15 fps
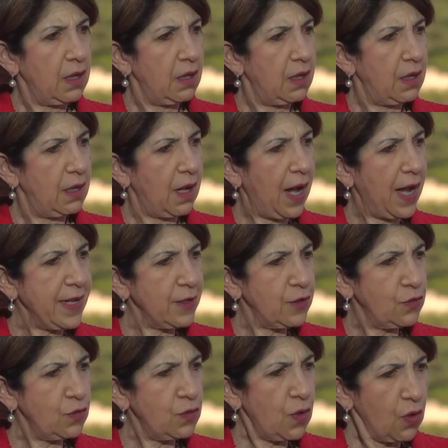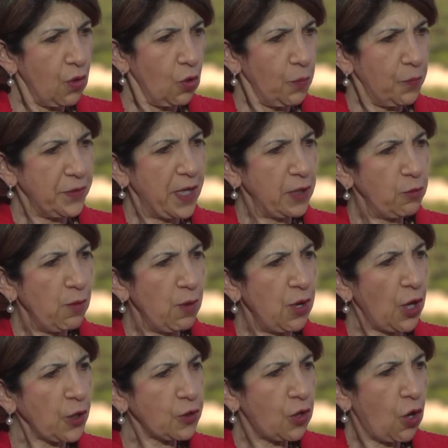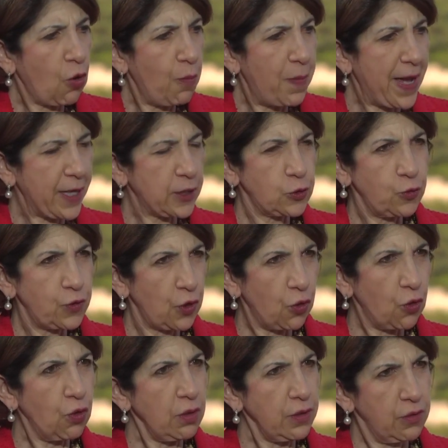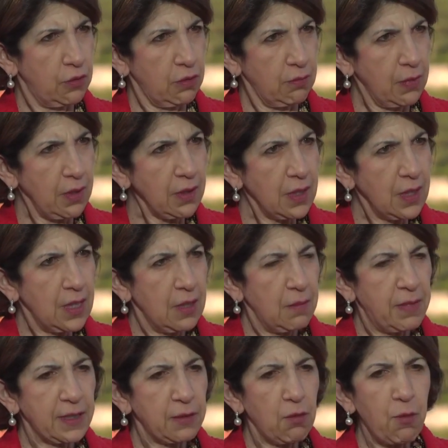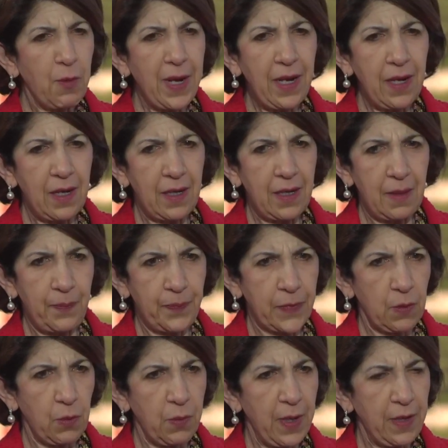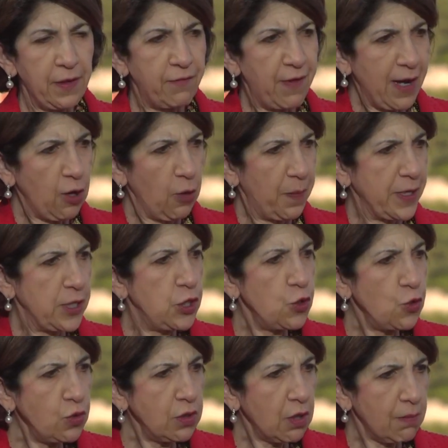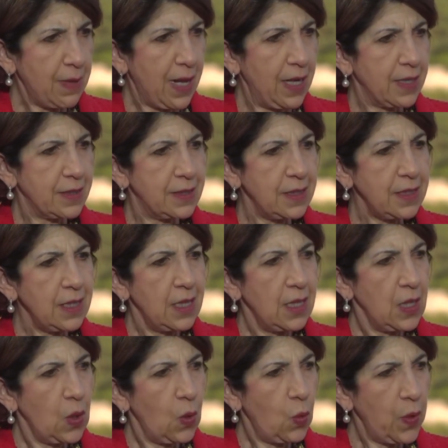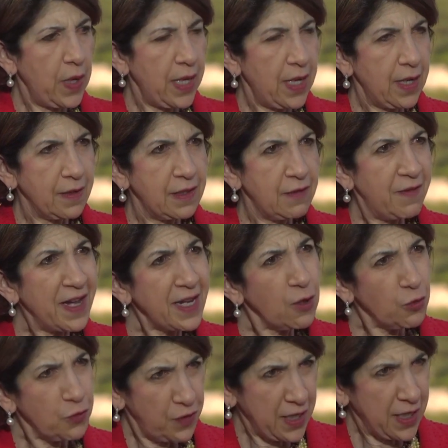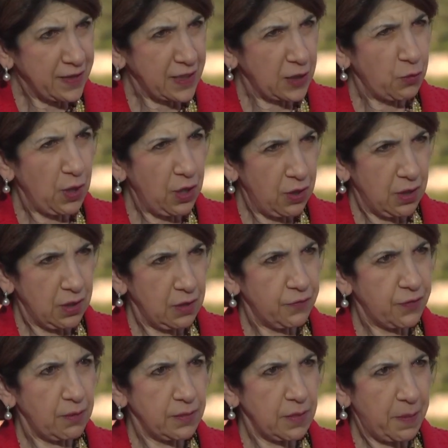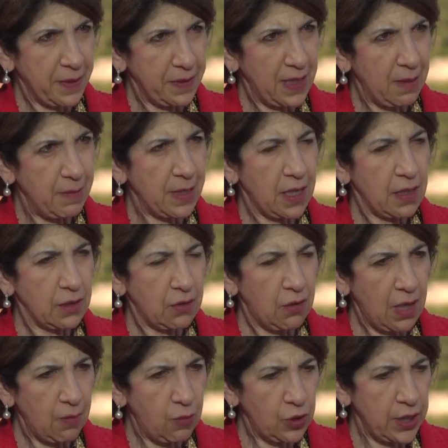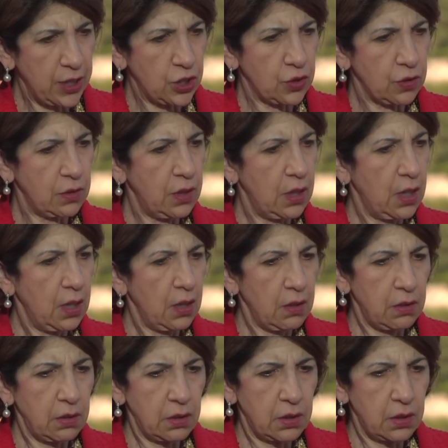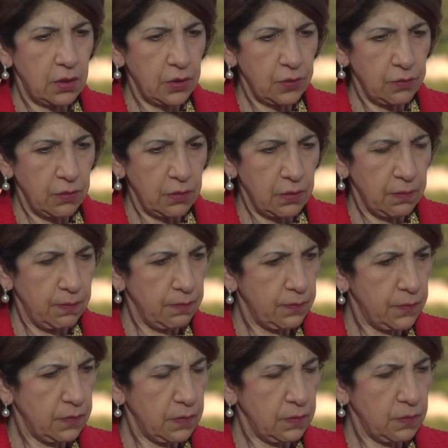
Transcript: Uh, I do hope that we will not go back to the old normal, mm-hmm. but we will, uh, we will develop a new normality where the very good things that we learn from the pandemic collaboration, uh, um,